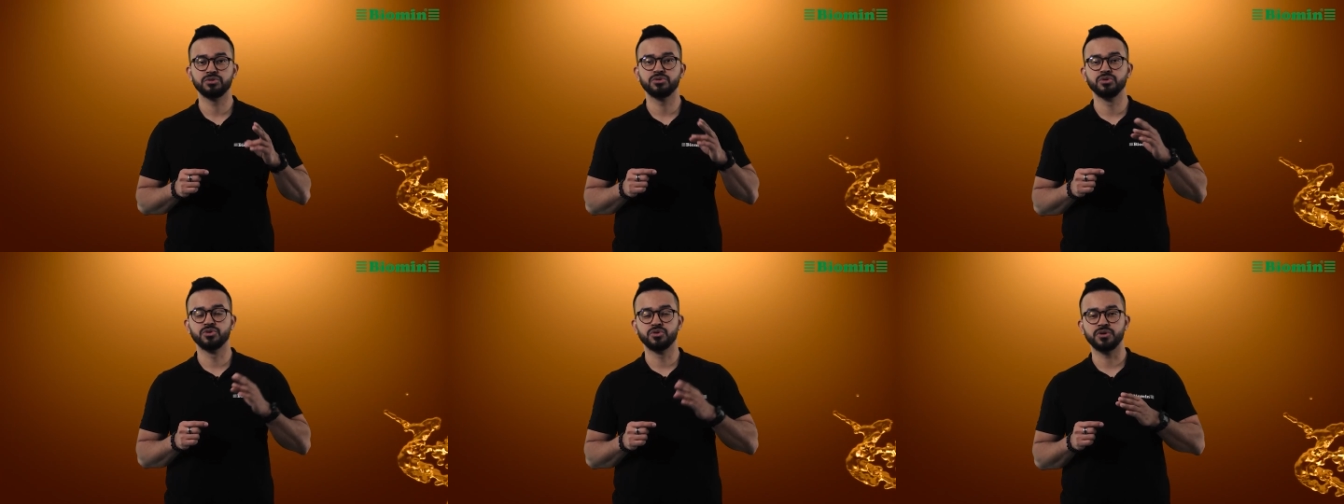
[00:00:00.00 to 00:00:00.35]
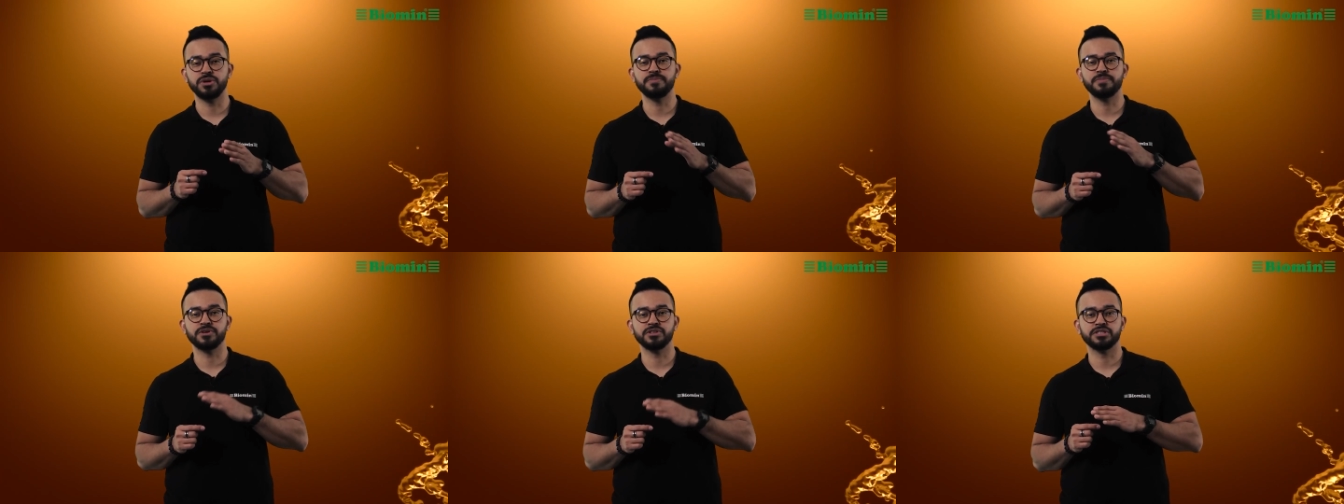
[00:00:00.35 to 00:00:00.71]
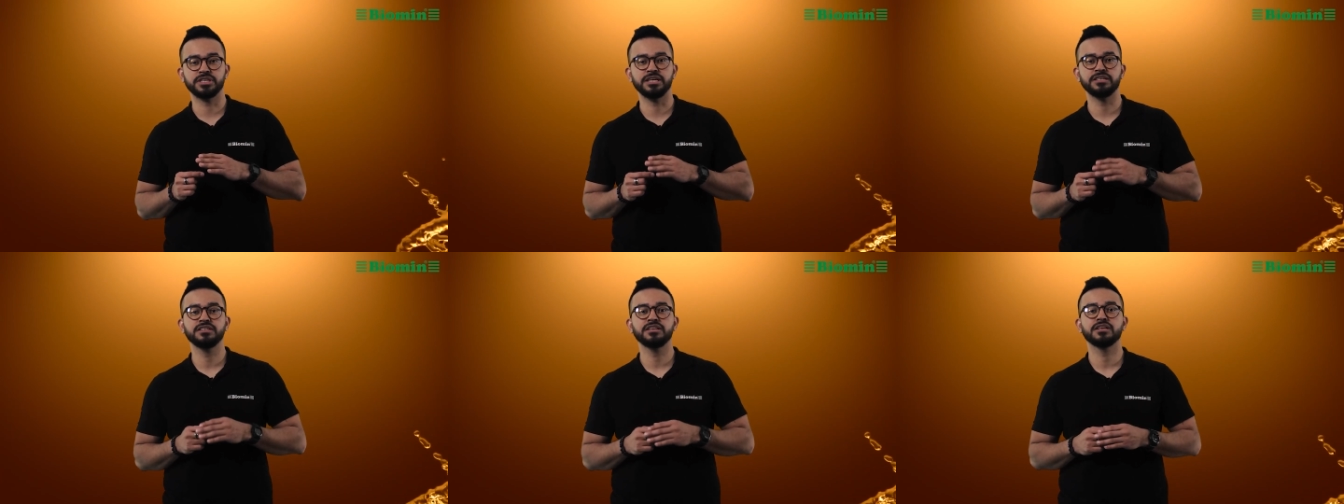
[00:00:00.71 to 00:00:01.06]
to
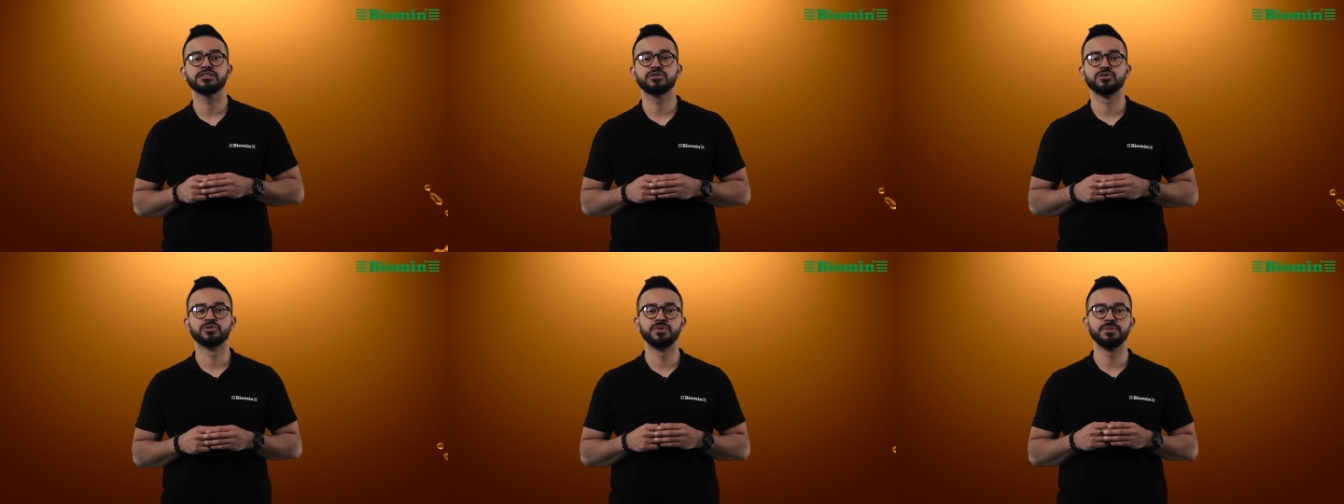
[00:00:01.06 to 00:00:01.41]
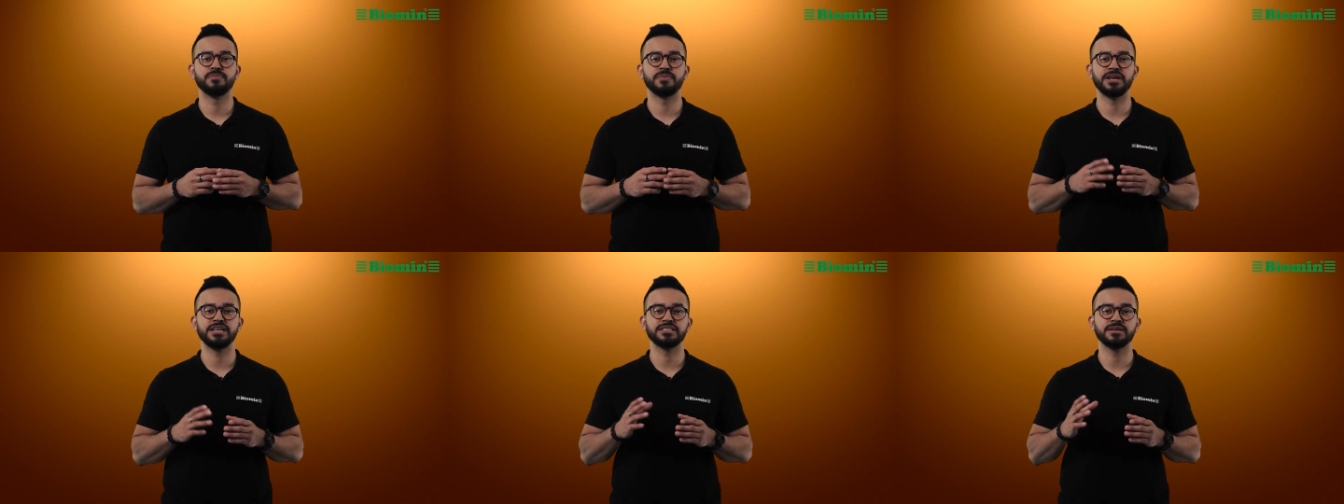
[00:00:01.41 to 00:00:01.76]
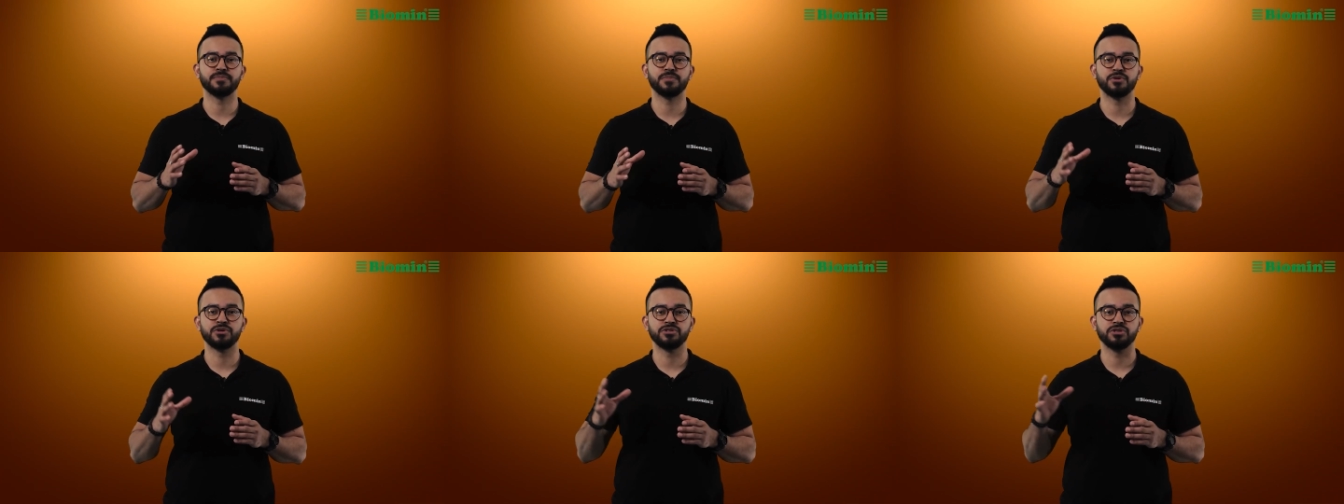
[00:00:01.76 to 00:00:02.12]
3% to replace
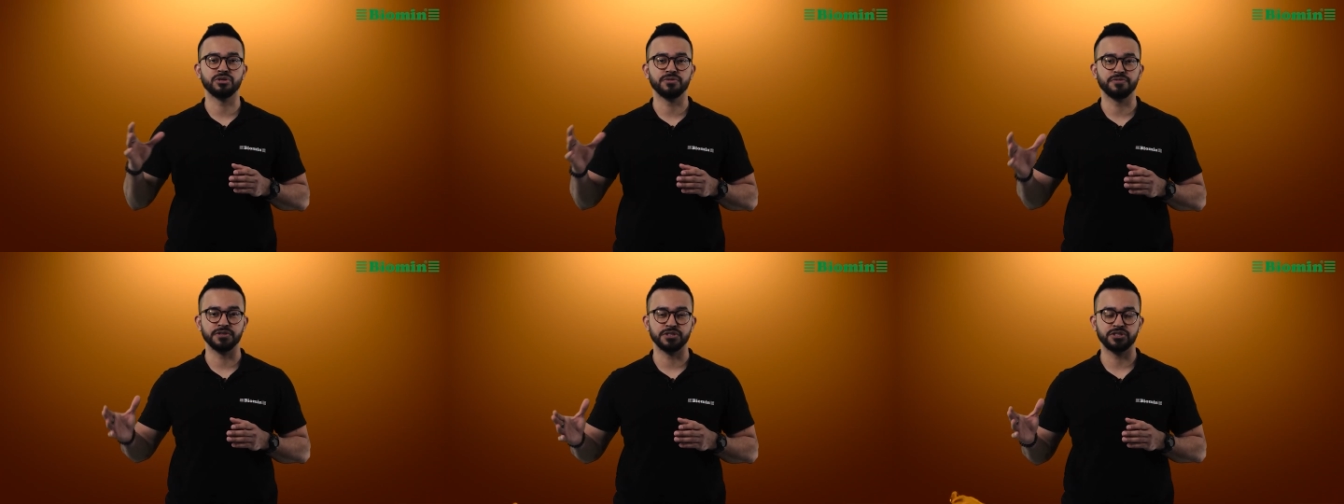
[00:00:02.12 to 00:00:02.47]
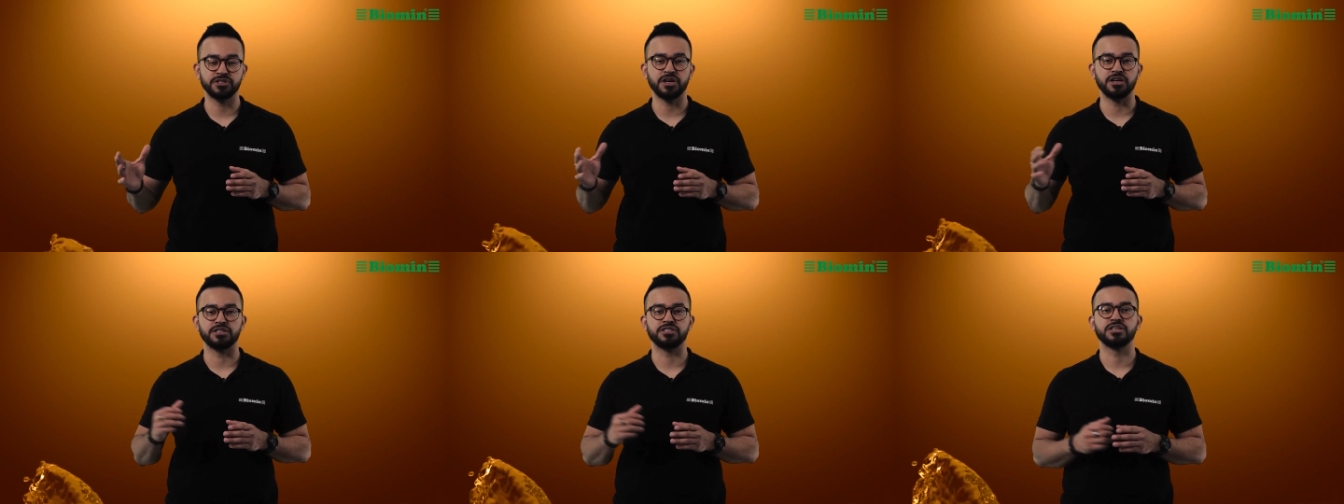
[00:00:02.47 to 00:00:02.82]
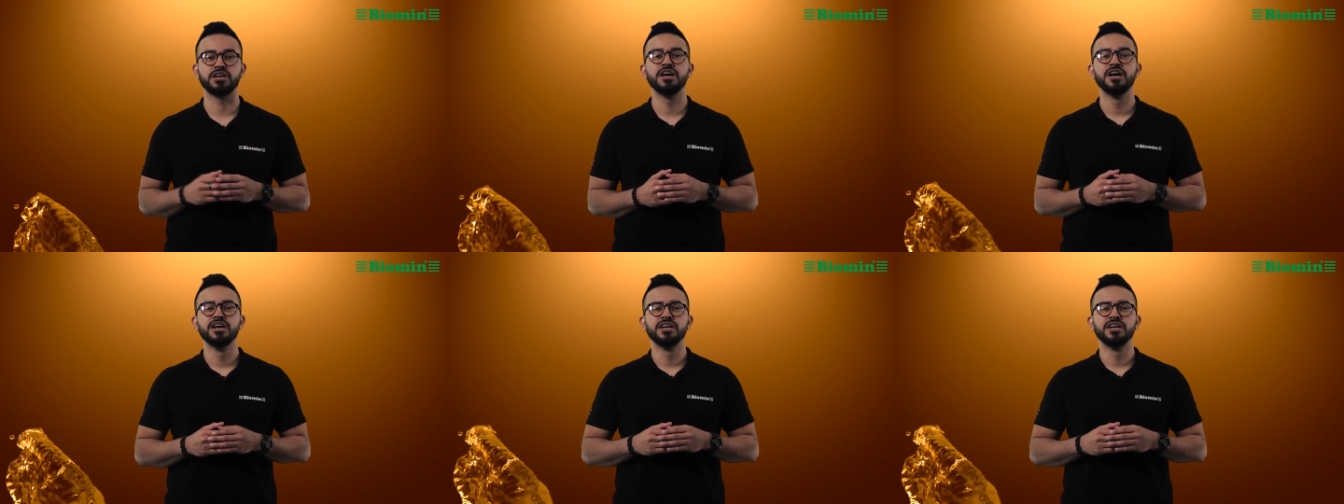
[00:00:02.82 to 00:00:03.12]
a portion of a starch.